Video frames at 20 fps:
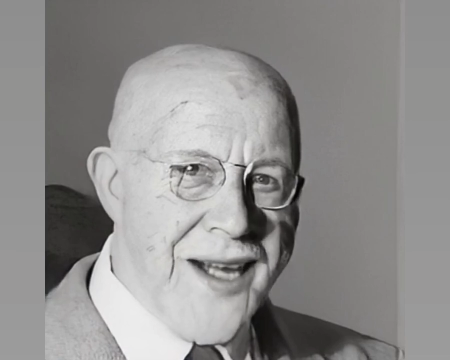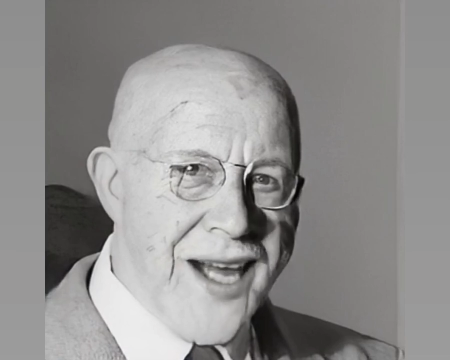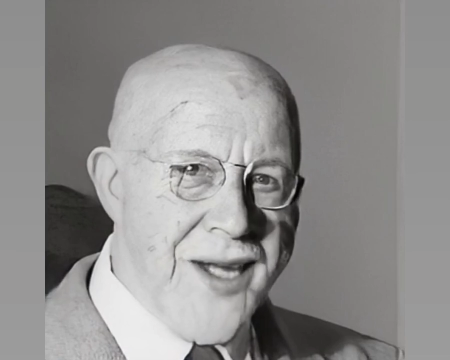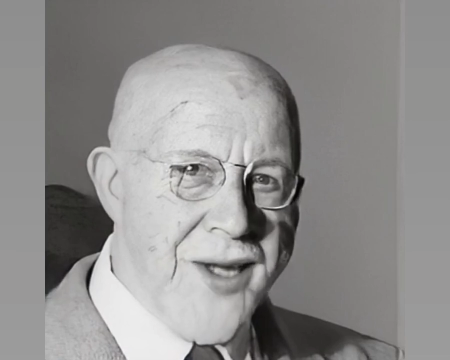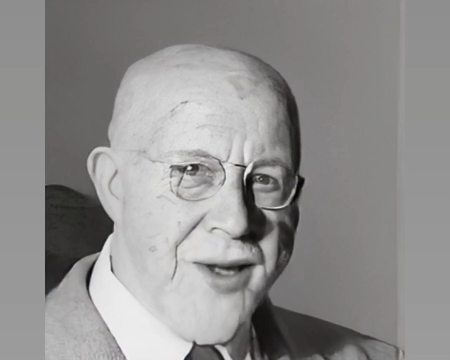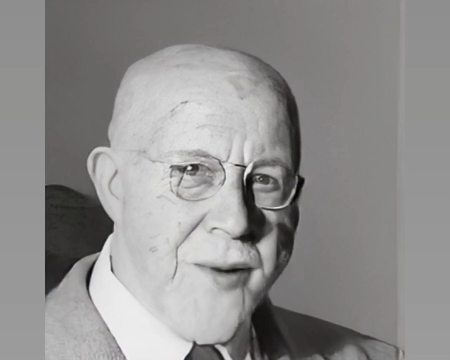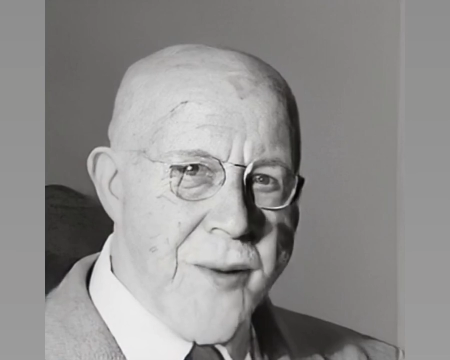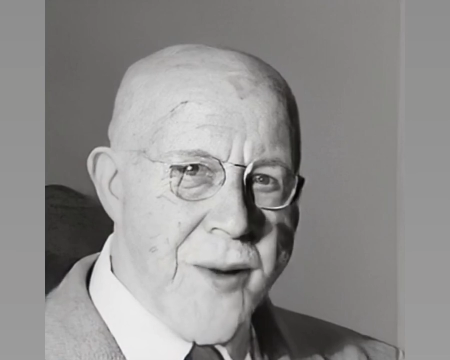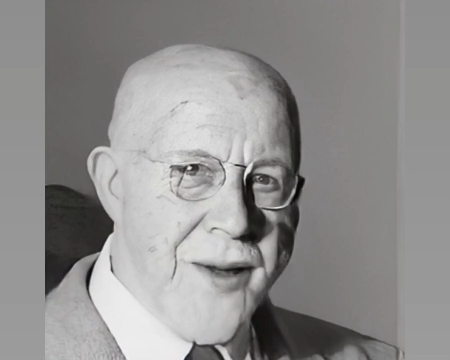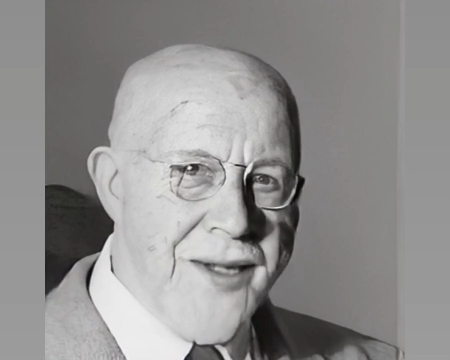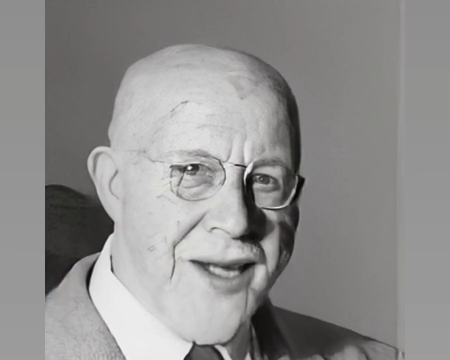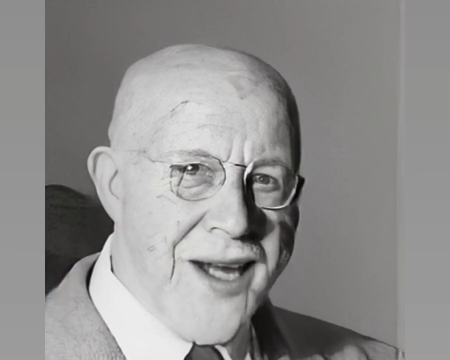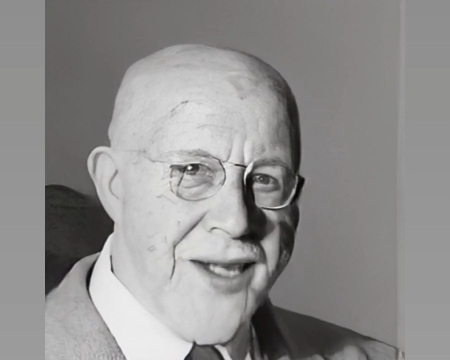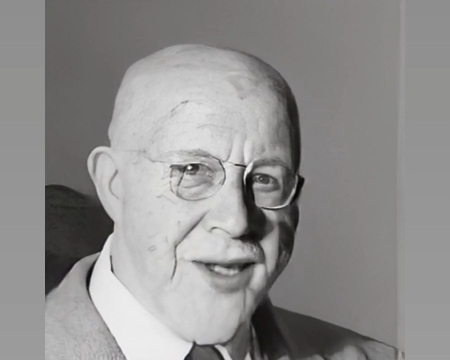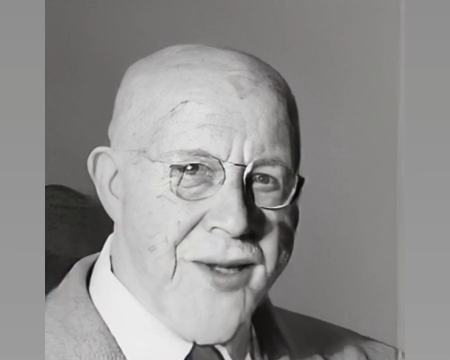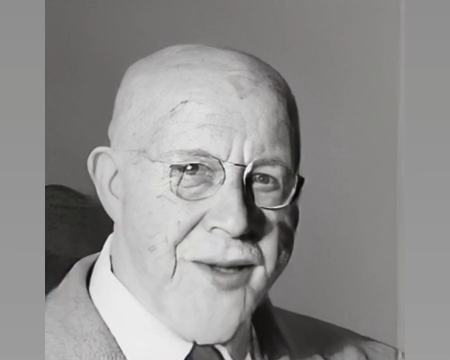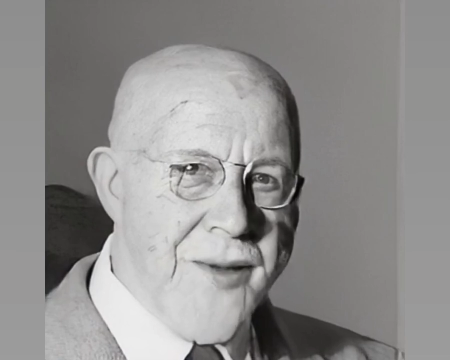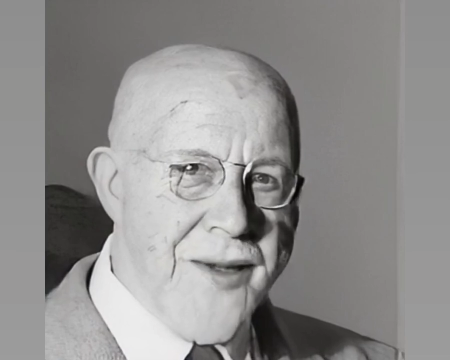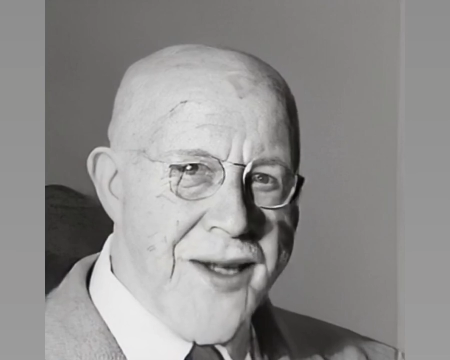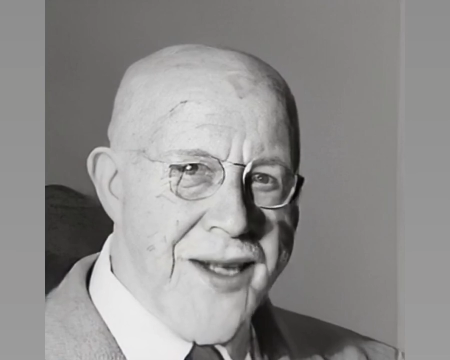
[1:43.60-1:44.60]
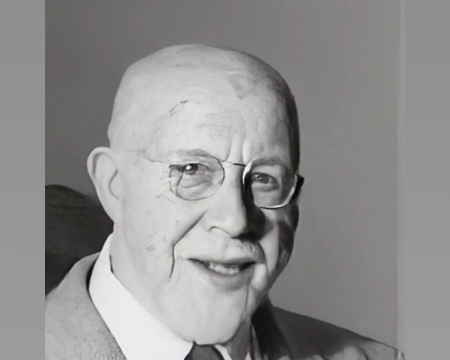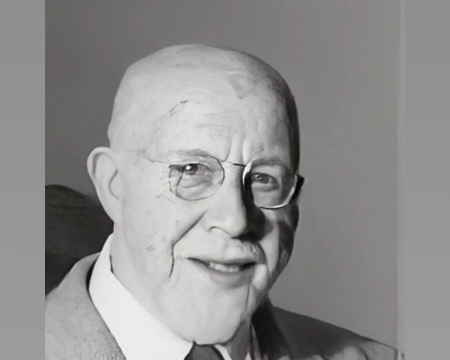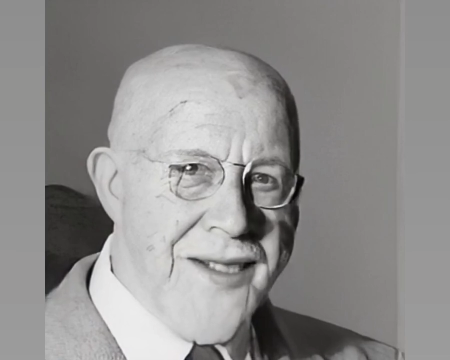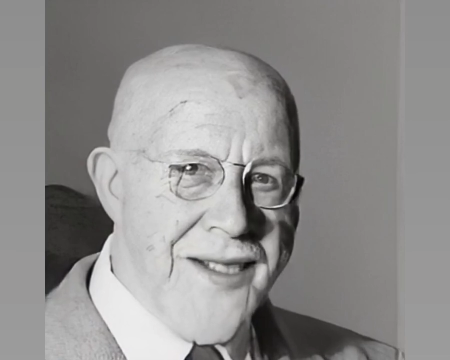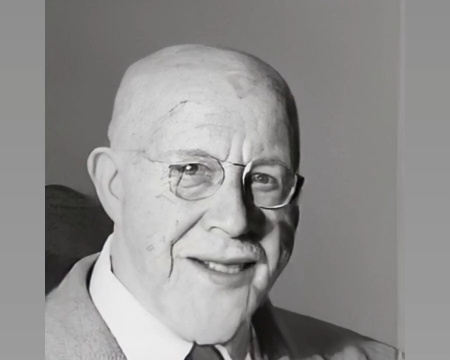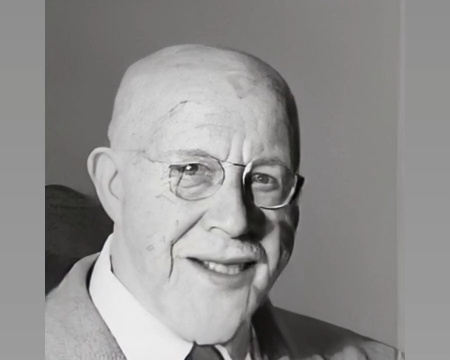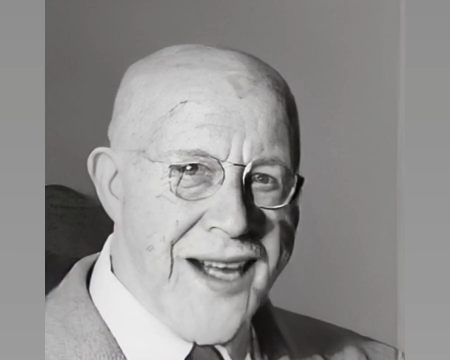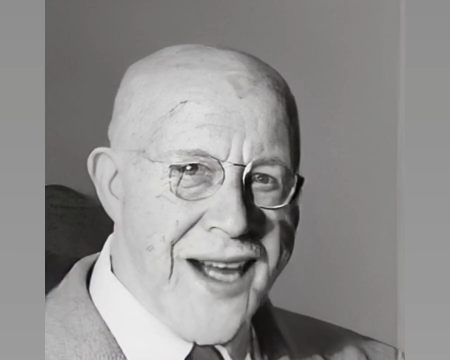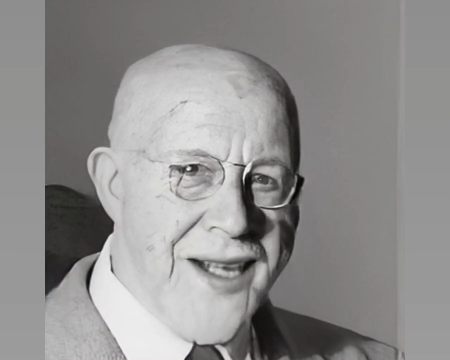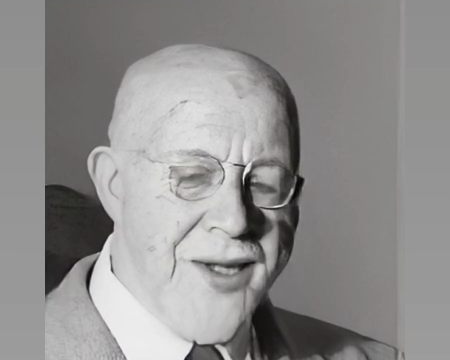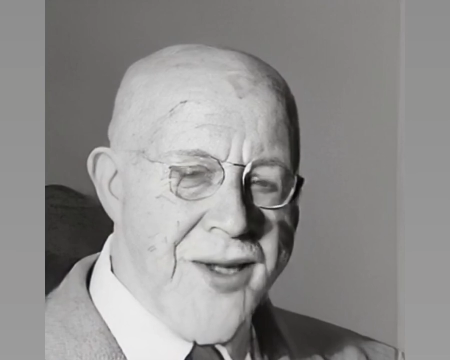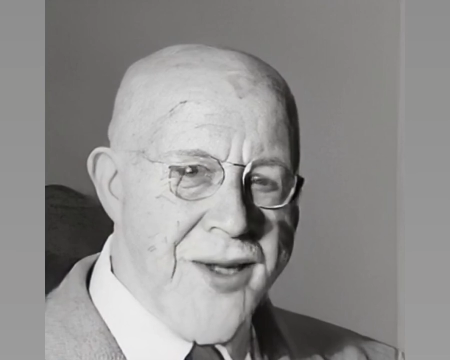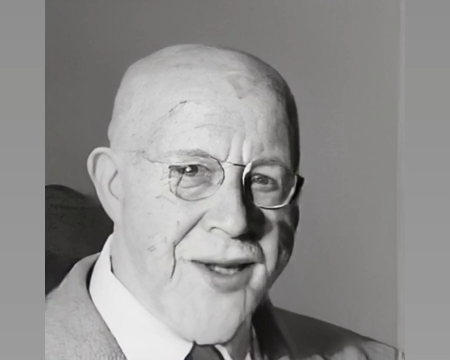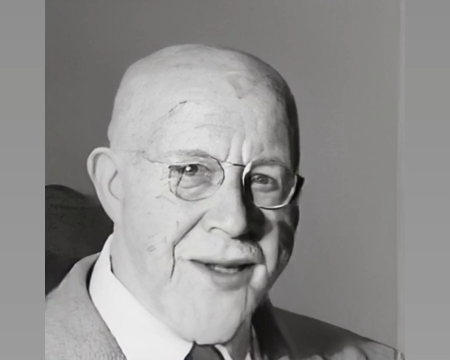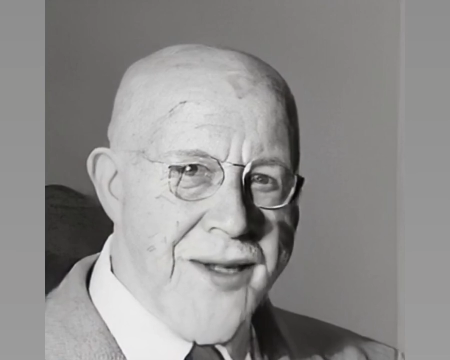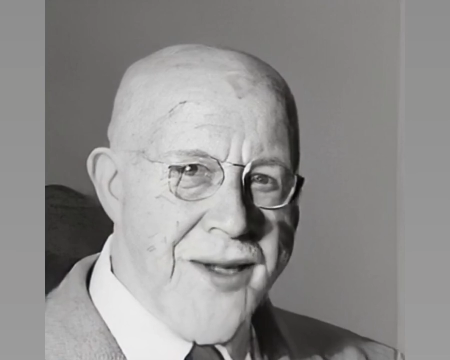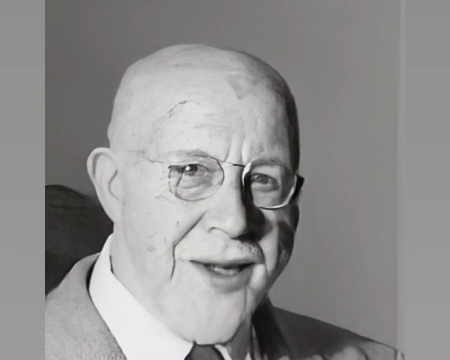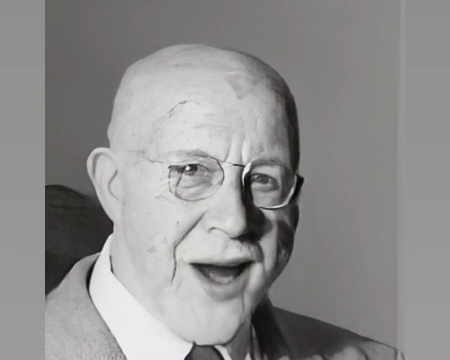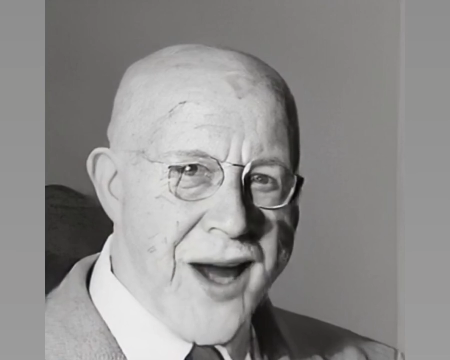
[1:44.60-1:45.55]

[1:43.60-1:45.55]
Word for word: Electric potential is the tension